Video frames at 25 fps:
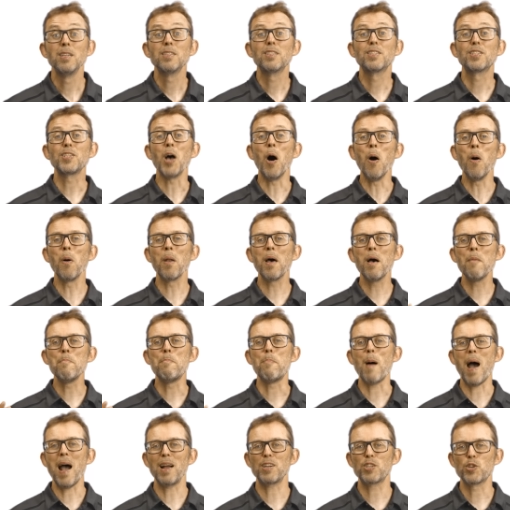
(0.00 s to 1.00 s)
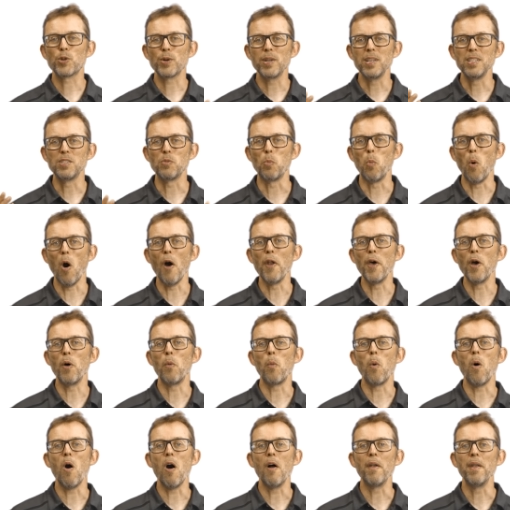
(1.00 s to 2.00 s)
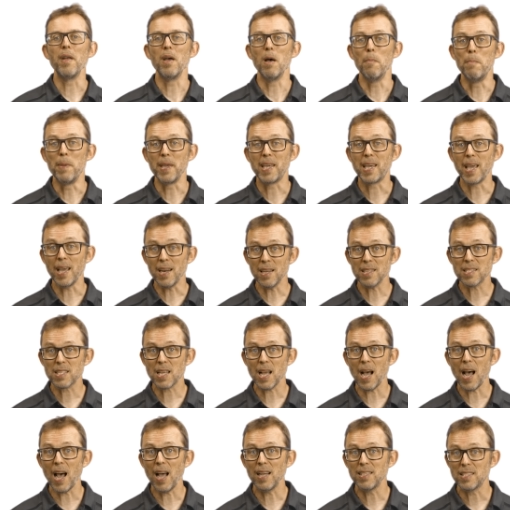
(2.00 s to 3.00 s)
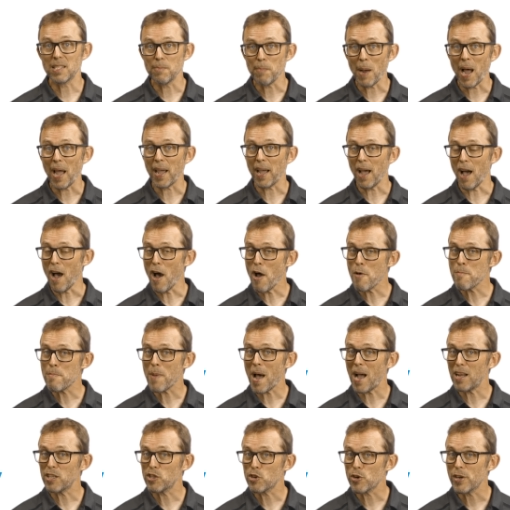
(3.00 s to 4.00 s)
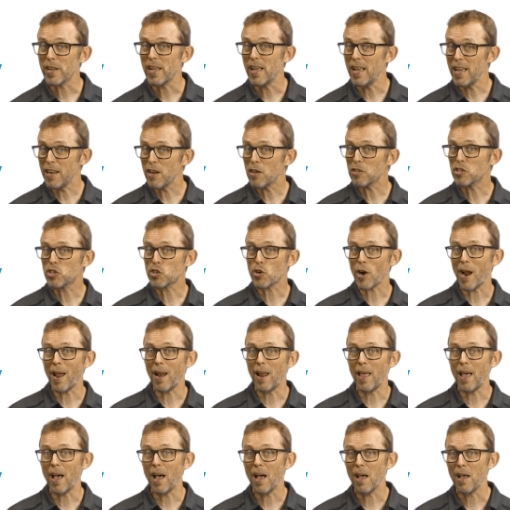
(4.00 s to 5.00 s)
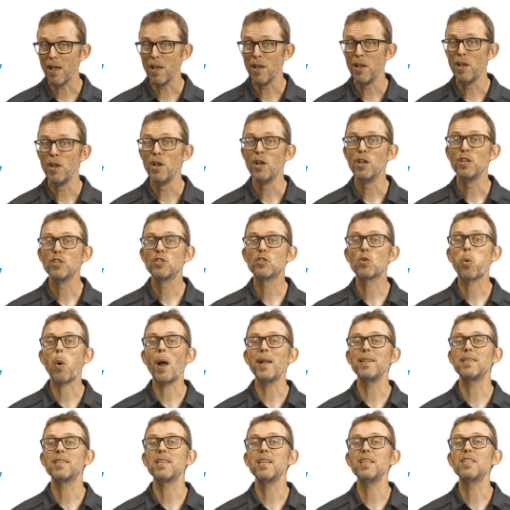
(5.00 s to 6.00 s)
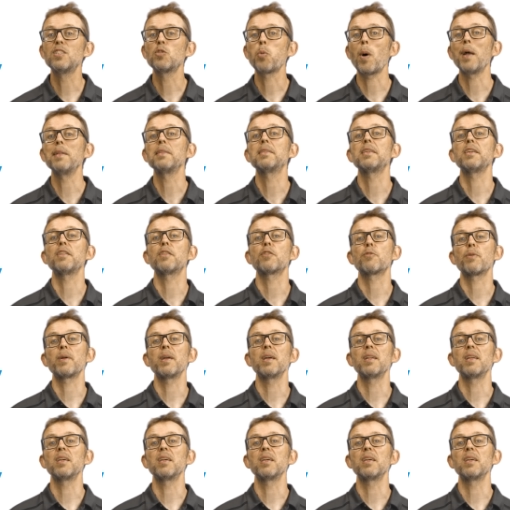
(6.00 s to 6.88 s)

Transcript: Solar Batteries 101, a beginner's guide to buying a home battery in Australia, 2023